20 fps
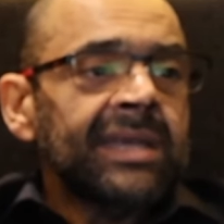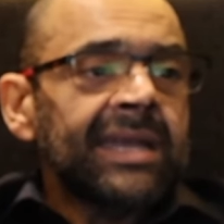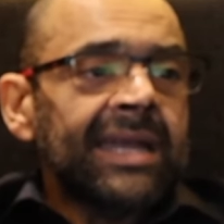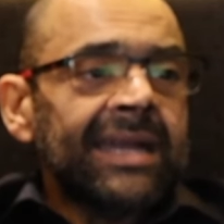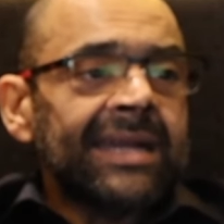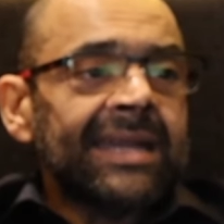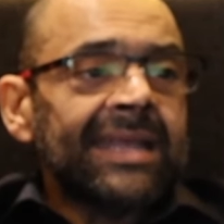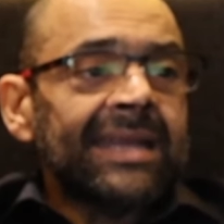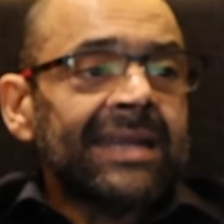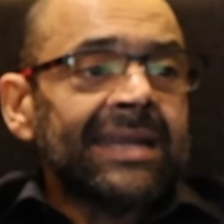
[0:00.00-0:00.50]

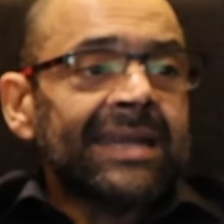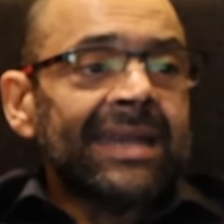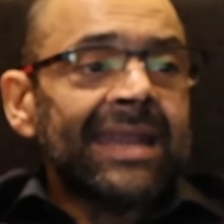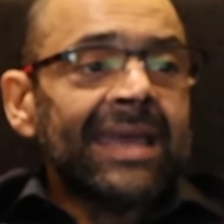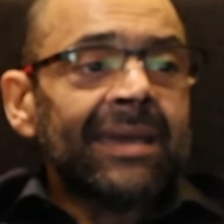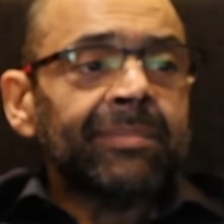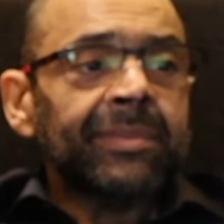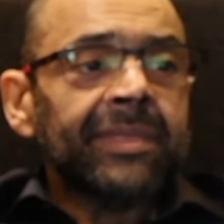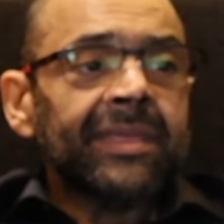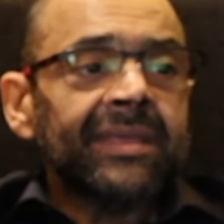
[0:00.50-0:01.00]
adding
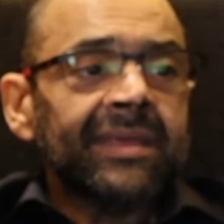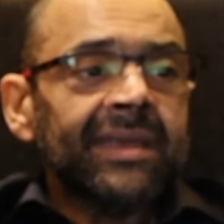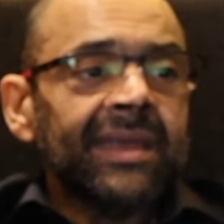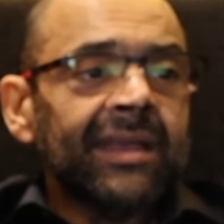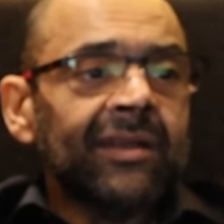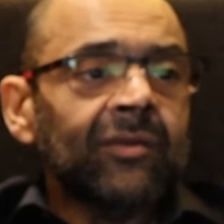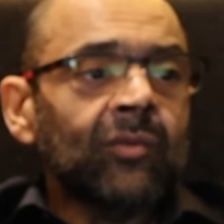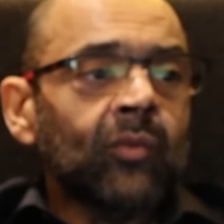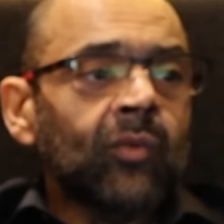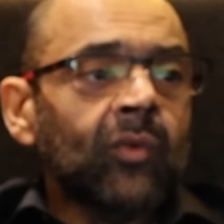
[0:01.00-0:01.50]
depth
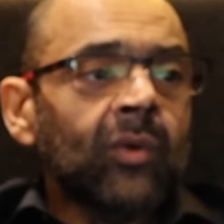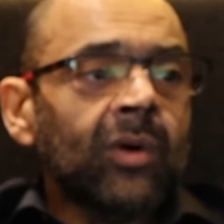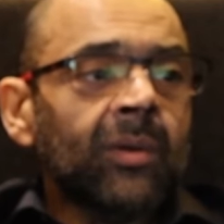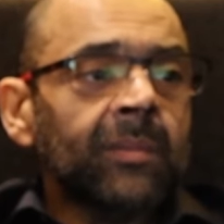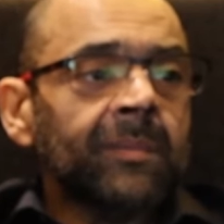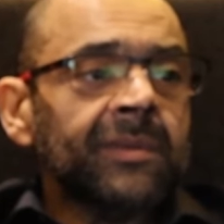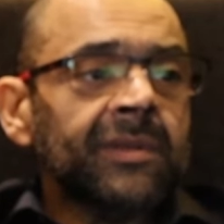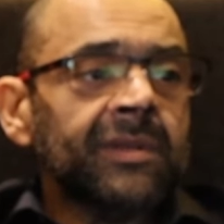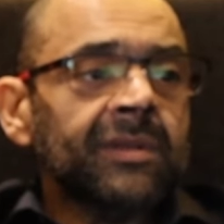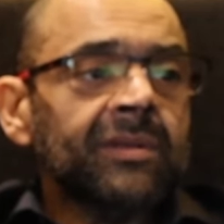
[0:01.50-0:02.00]
and
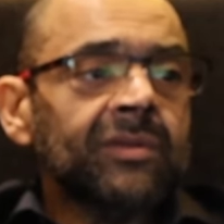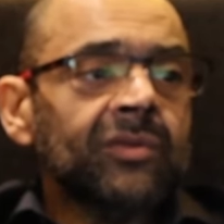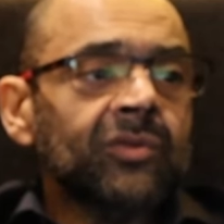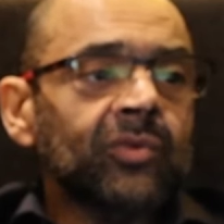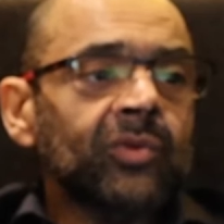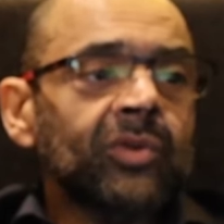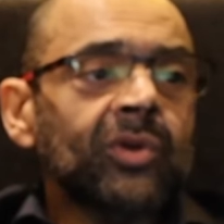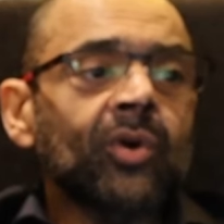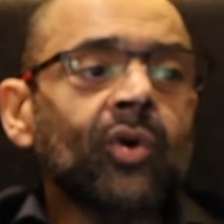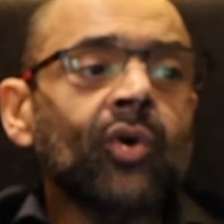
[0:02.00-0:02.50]
warmth
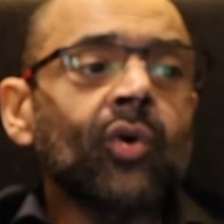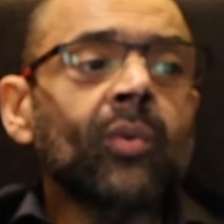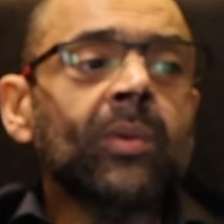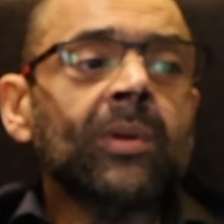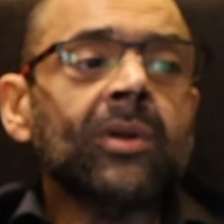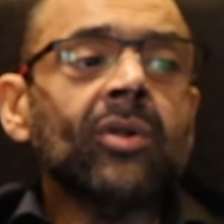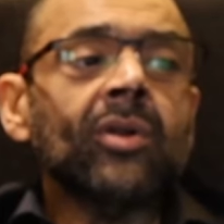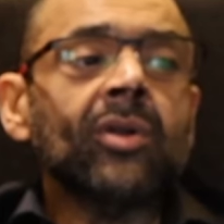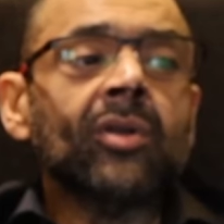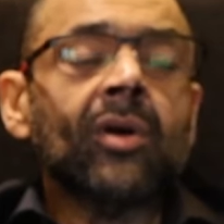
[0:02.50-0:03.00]
to the
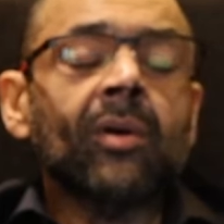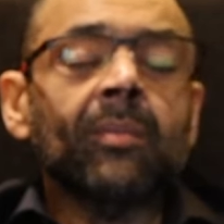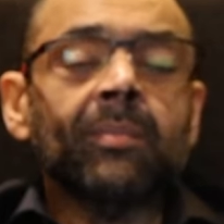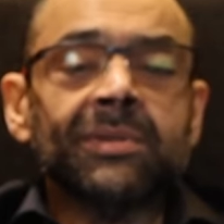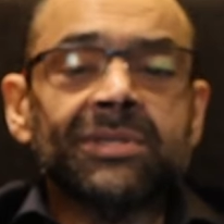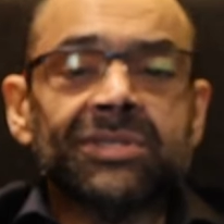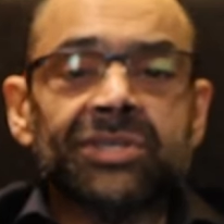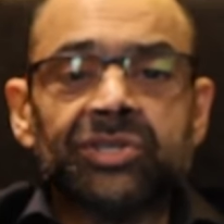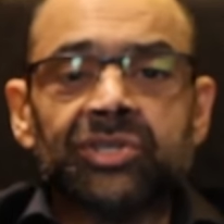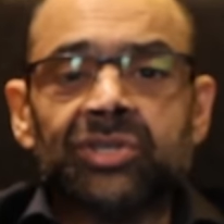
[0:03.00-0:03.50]
overall
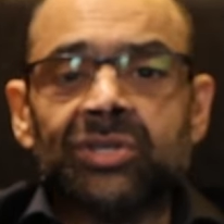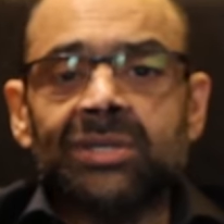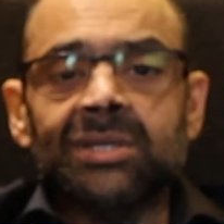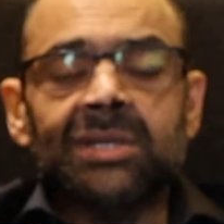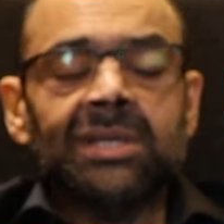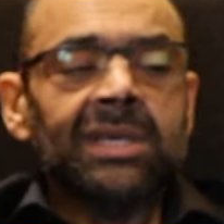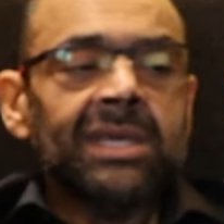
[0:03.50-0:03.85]
composition.